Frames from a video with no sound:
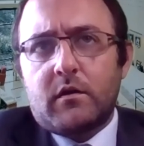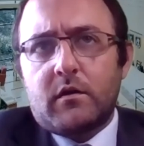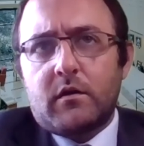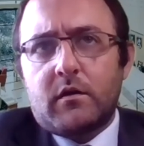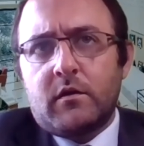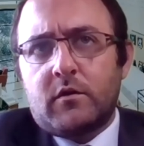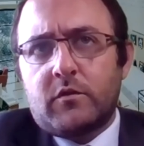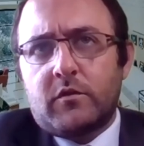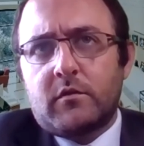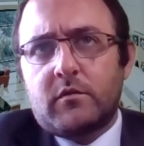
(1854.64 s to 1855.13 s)

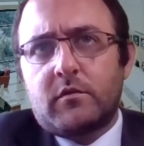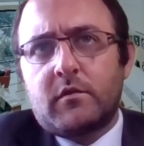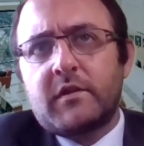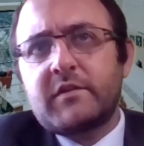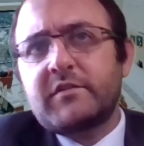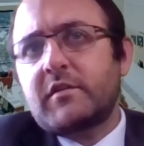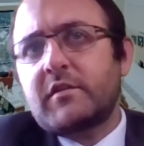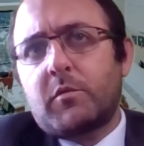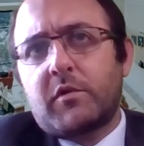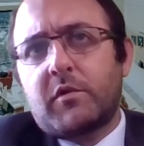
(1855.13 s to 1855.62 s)
the
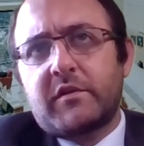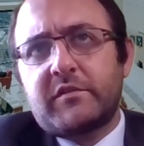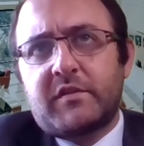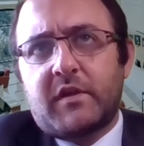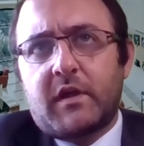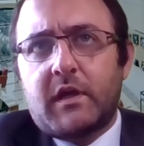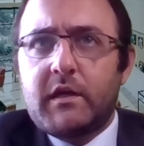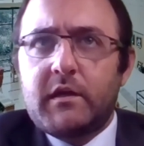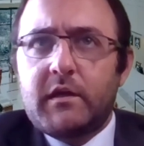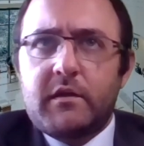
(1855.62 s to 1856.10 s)
last thing I want to
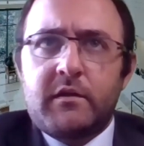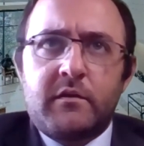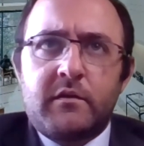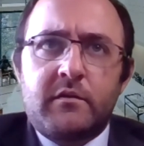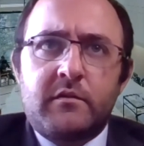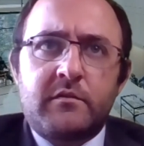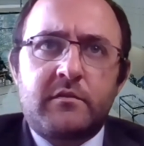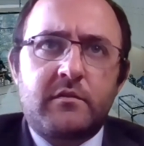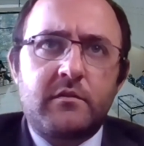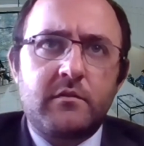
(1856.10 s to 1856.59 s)
say
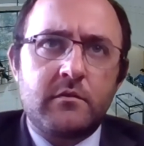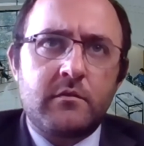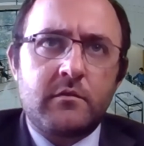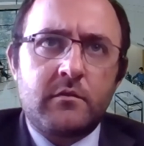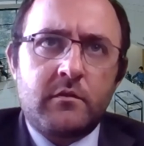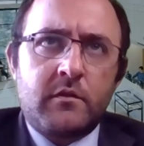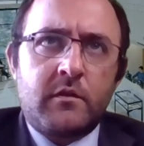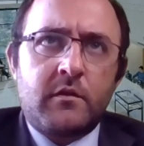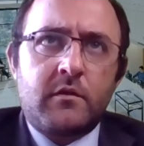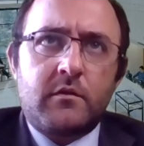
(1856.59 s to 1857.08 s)
is
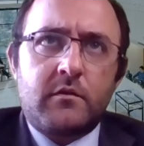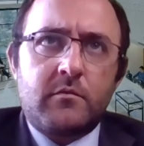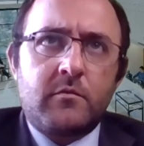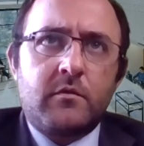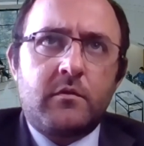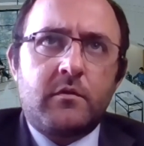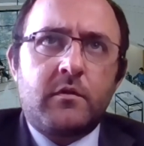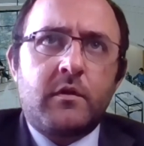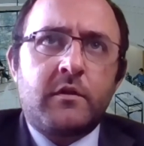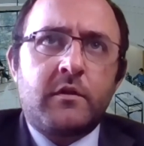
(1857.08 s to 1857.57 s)

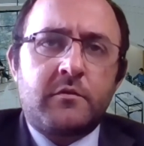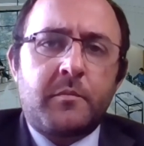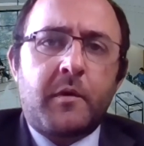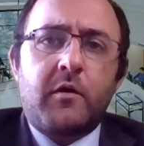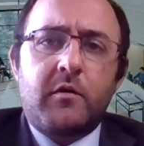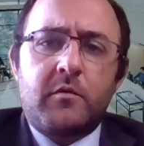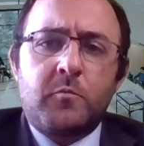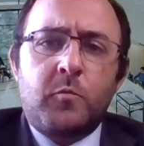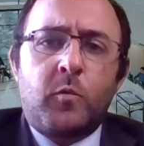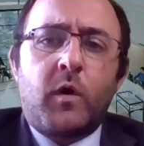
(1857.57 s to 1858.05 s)

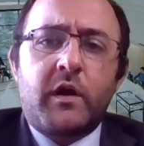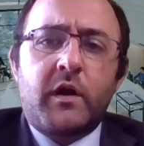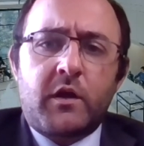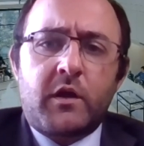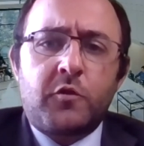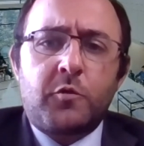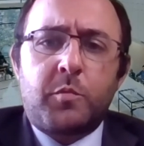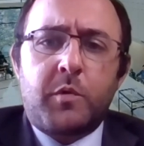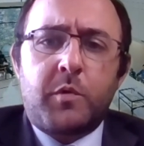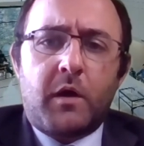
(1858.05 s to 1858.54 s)
about one
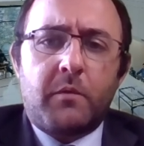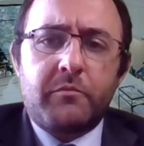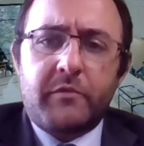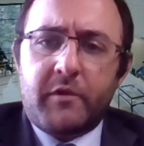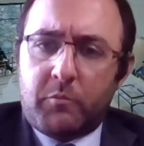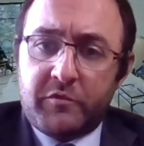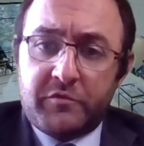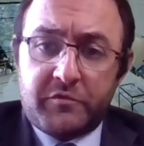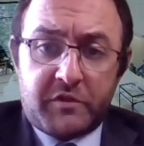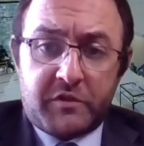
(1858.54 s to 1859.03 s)
other problem that
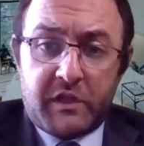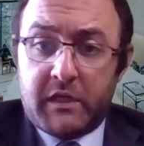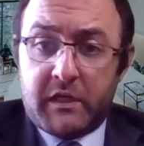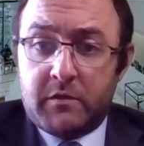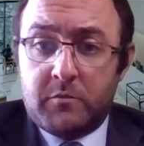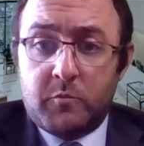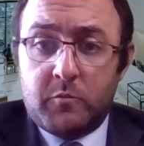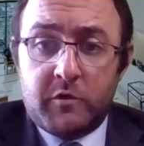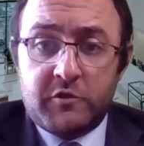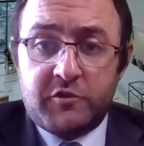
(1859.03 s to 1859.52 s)
we've
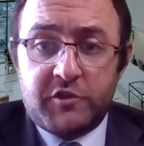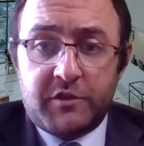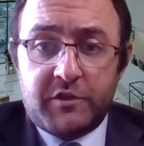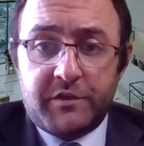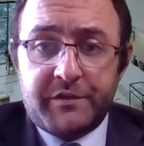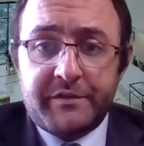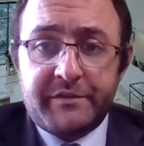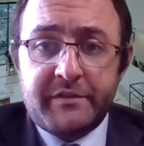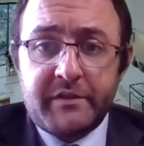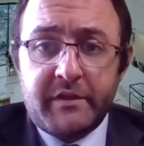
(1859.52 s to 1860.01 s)
seen, which
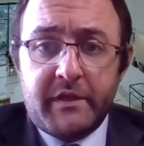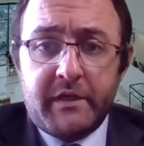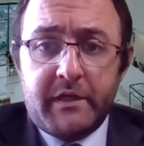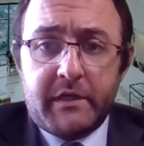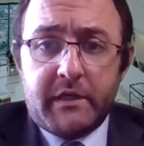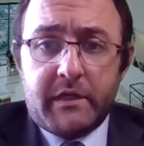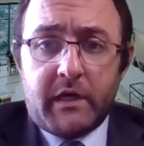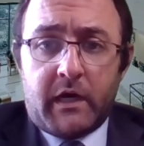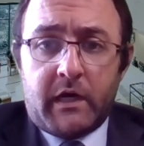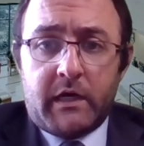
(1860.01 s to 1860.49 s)
is
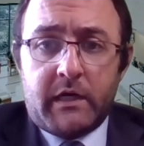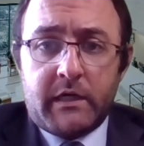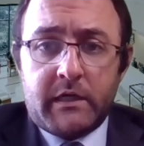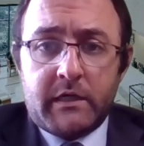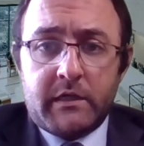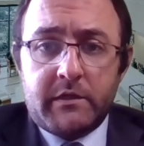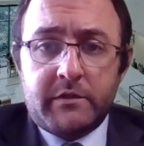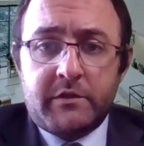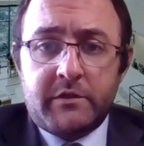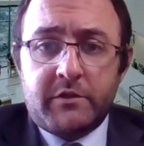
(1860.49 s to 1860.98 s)

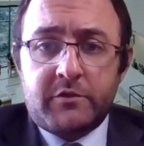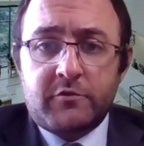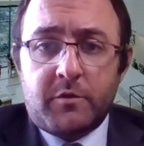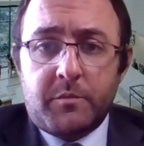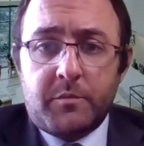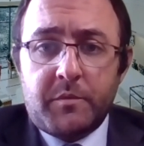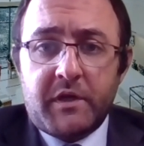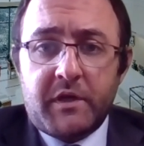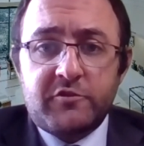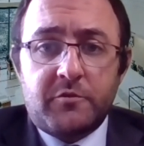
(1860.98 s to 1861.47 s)

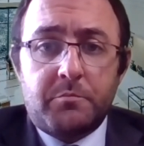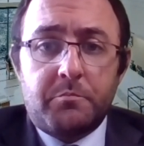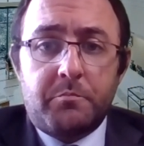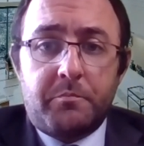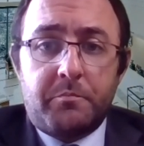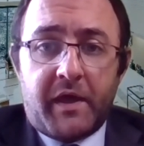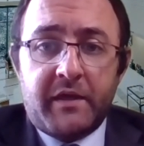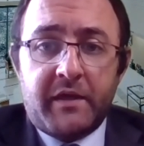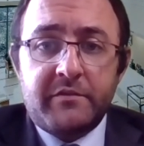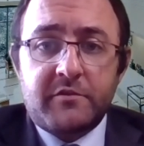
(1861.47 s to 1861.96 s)
discrimination
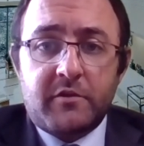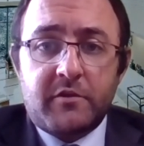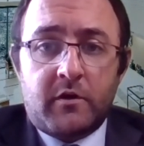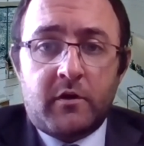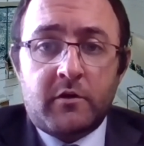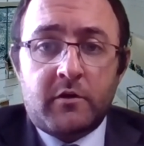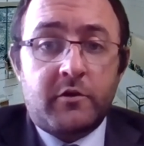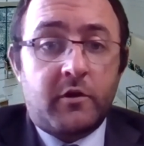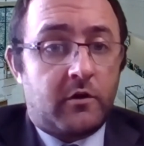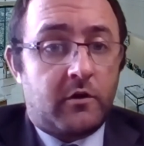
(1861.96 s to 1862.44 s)
based
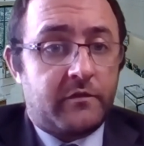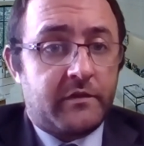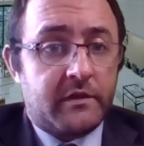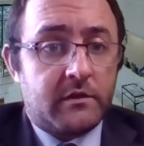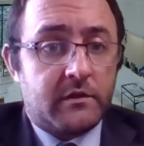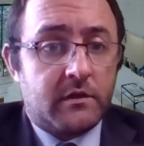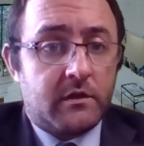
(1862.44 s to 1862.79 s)
on COVID.